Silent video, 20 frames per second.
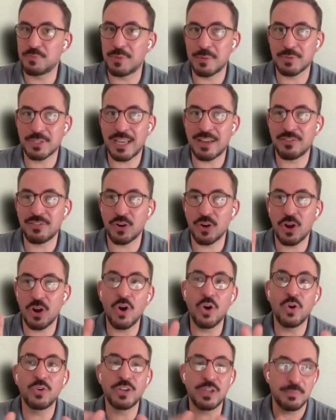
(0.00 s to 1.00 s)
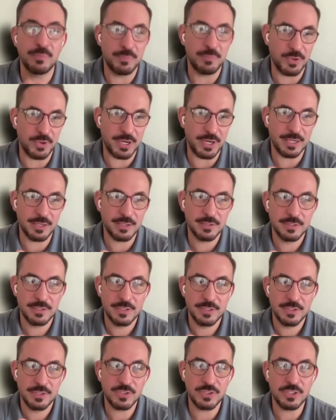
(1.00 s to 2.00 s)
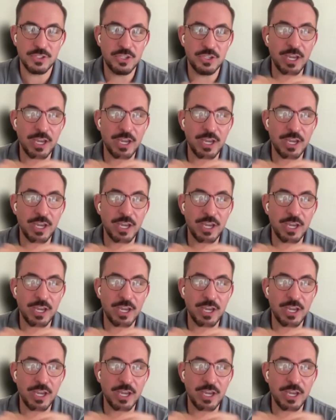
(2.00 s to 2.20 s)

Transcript: everyone should be able to have their own computing.